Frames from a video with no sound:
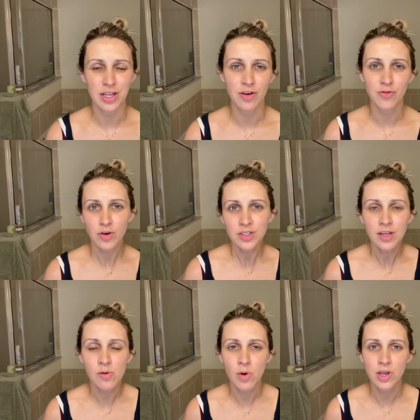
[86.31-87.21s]
The first thing
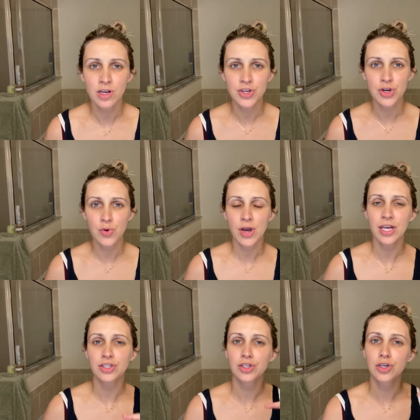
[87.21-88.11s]
I want you to do
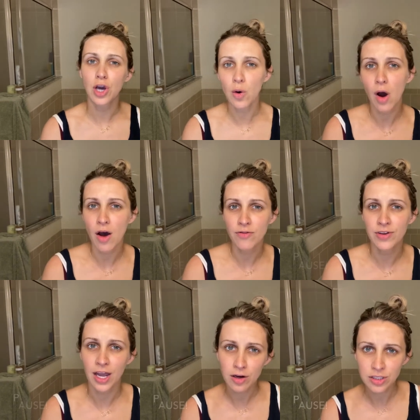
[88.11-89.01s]
is go off,
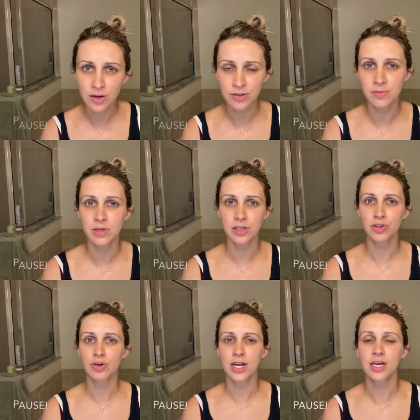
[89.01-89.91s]
get yourself something to
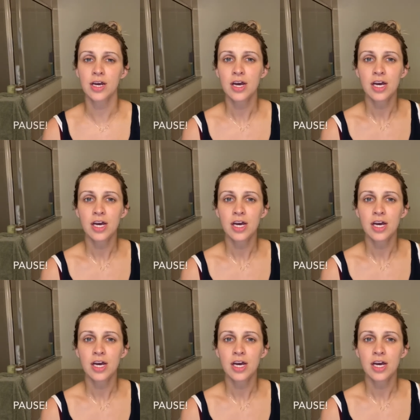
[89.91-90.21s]
drink,